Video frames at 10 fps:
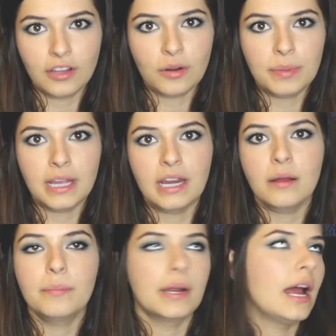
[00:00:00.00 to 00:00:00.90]
little
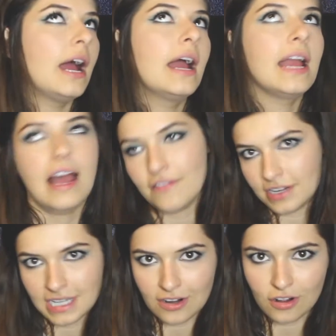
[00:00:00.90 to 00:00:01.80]
bit, but I
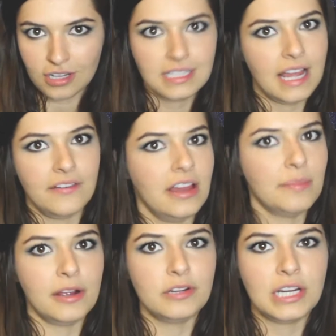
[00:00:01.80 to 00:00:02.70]
haven't at all because I haven't
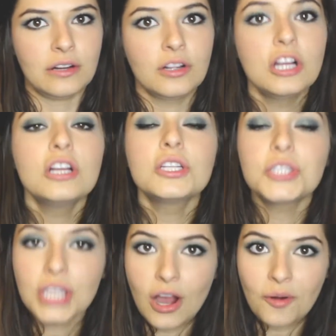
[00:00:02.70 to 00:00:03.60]
had my own channel.
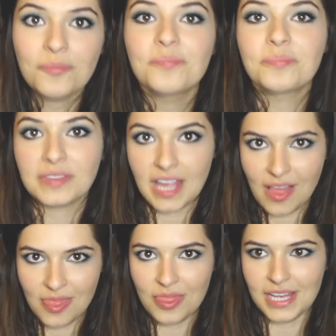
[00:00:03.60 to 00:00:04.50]
So
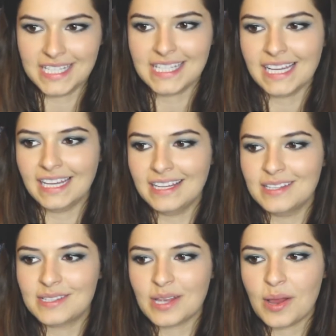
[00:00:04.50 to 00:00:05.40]
this
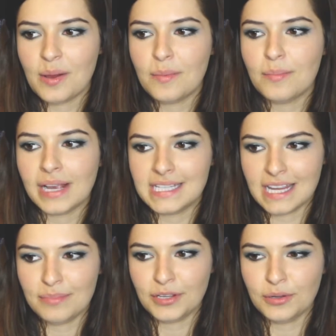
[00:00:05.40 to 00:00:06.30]
is my
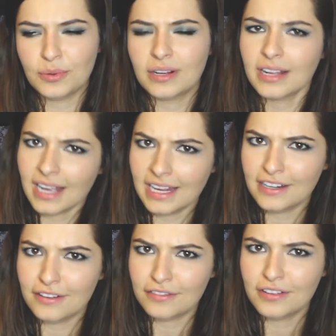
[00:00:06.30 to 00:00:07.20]
debut,
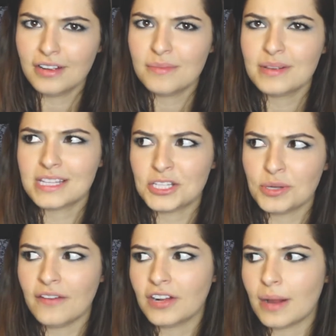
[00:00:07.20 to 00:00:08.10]
kind of, because I
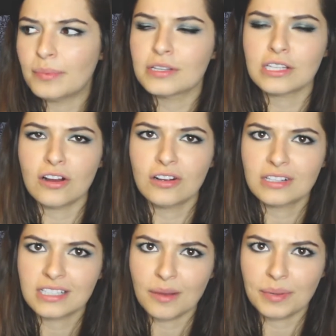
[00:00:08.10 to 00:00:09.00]
do have a couple of
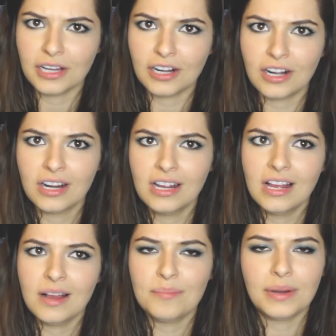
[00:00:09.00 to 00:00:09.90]
songs up here,
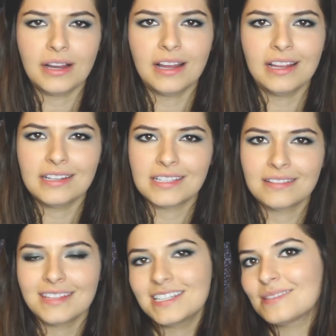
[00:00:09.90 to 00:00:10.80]

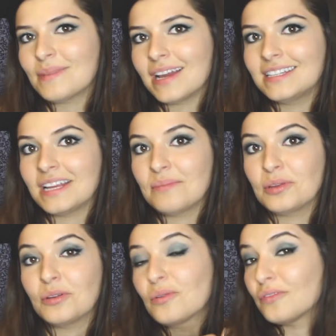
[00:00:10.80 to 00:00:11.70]
but this is my
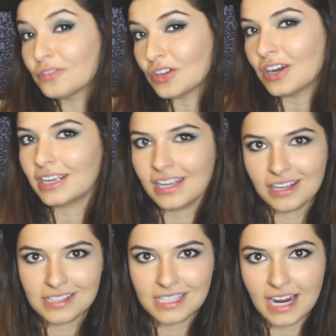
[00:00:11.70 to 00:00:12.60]
debut
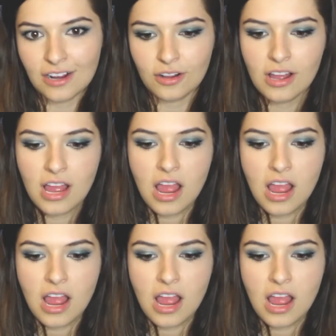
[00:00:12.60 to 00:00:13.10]
vlogging style.